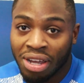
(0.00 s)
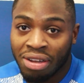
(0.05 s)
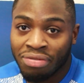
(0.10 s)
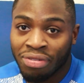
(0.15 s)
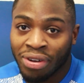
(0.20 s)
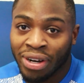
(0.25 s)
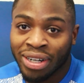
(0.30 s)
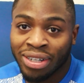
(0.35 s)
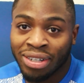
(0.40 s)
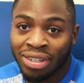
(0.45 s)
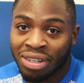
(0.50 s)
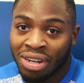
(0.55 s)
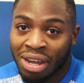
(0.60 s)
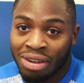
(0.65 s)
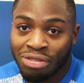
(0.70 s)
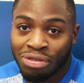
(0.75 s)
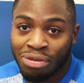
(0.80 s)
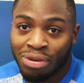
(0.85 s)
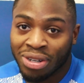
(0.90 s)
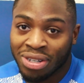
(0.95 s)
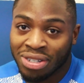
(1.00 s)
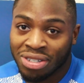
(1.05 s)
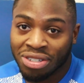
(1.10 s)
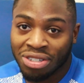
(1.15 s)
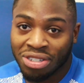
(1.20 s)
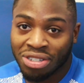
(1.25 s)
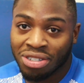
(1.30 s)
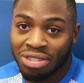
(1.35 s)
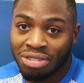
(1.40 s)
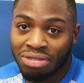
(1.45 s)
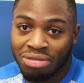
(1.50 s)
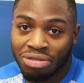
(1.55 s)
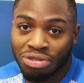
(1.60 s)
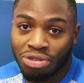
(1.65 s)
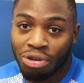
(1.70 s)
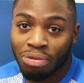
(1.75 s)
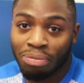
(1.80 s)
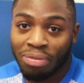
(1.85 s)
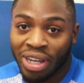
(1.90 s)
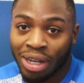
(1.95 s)
Yeah, very good. Everyone
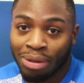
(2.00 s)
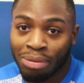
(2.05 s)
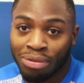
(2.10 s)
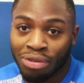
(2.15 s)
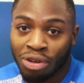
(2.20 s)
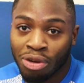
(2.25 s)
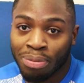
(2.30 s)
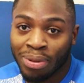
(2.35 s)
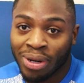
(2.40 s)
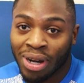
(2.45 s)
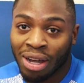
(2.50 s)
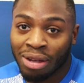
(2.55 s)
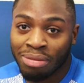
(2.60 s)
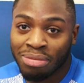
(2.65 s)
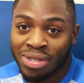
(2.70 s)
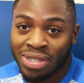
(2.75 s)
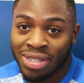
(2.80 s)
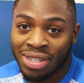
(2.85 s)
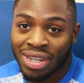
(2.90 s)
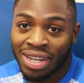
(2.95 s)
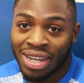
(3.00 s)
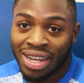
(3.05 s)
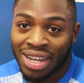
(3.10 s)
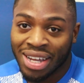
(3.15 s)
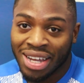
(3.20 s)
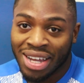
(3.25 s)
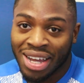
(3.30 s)
just took me in with open arms.